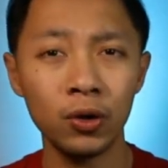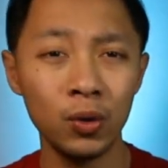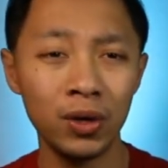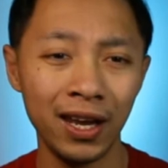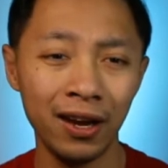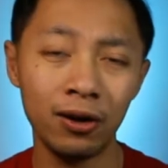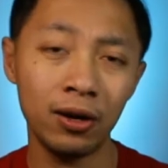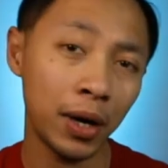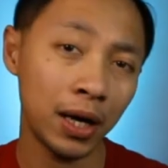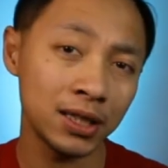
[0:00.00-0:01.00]
you care
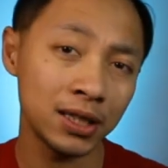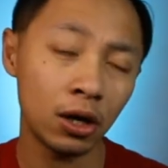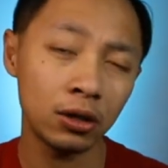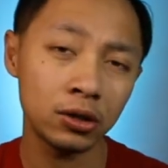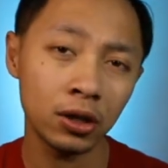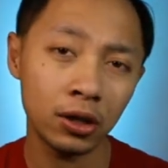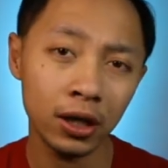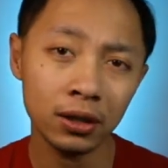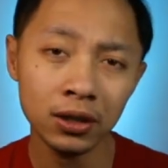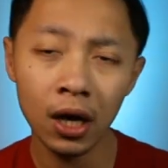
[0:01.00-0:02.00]
about the star
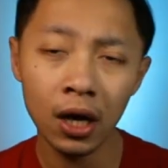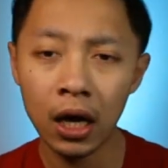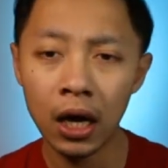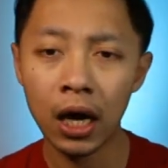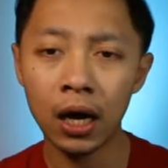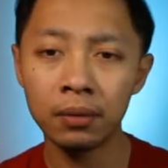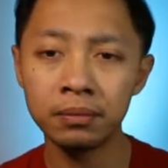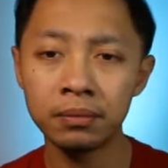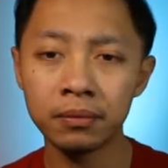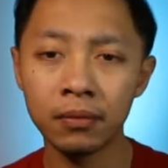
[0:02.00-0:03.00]
trails,
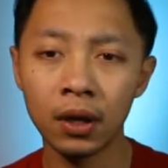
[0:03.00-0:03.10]
um,